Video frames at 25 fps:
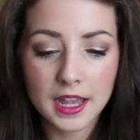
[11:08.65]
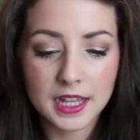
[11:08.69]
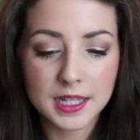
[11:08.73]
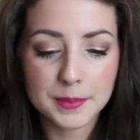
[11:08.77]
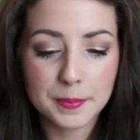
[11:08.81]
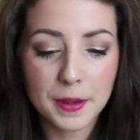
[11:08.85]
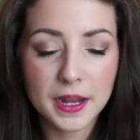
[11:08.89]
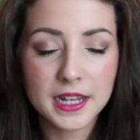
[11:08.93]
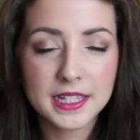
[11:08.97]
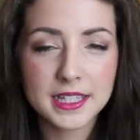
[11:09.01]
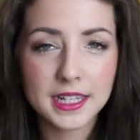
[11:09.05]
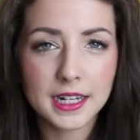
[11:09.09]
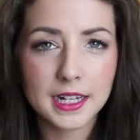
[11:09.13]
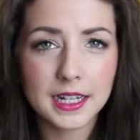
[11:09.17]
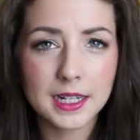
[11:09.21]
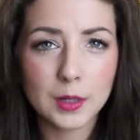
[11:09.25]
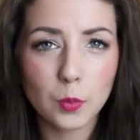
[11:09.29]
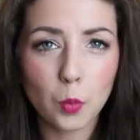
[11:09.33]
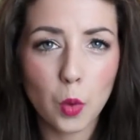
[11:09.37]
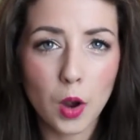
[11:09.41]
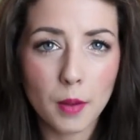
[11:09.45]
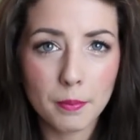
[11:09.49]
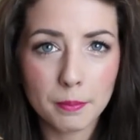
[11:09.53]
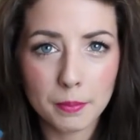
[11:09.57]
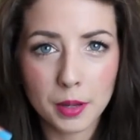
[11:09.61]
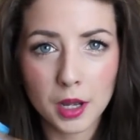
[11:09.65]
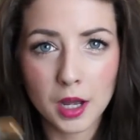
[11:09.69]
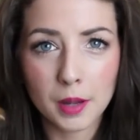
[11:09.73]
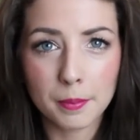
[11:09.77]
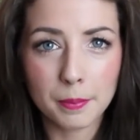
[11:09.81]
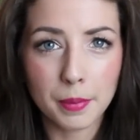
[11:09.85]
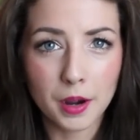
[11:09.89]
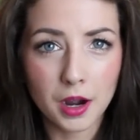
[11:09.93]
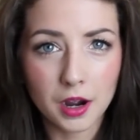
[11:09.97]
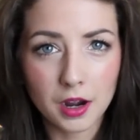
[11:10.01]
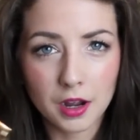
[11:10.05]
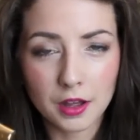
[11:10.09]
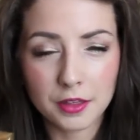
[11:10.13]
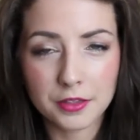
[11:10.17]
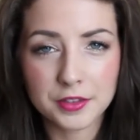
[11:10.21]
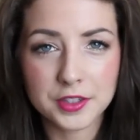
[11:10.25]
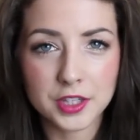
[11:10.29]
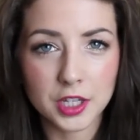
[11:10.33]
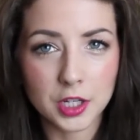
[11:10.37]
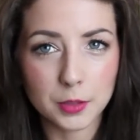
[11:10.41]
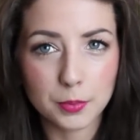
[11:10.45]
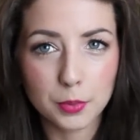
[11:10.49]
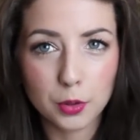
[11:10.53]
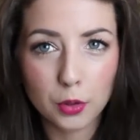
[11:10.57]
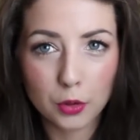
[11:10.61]
It's basically one per bath,
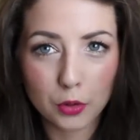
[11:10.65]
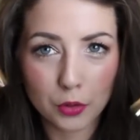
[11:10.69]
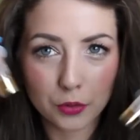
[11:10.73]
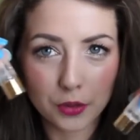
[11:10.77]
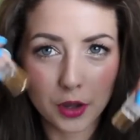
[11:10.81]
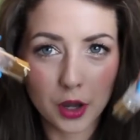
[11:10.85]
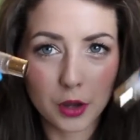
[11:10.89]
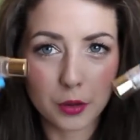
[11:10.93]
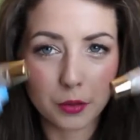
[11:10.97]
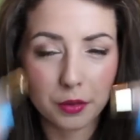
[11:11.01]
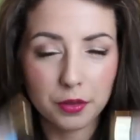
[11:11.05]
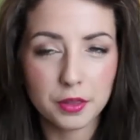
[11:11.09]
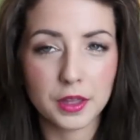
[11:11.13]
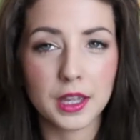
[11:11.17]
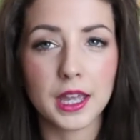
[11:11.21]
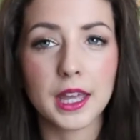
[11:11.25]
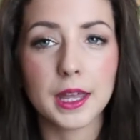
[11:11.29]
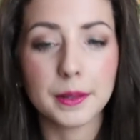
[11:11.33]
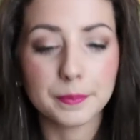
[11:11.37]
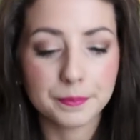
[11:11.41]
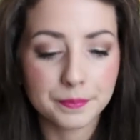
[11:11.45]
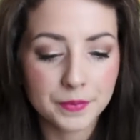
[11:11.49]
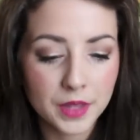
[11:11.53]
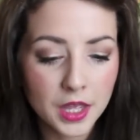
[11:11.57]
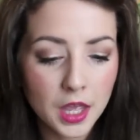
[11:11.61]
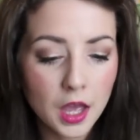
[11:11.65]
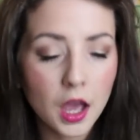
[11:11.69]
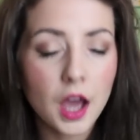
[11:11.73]
so you pour the whole thing in.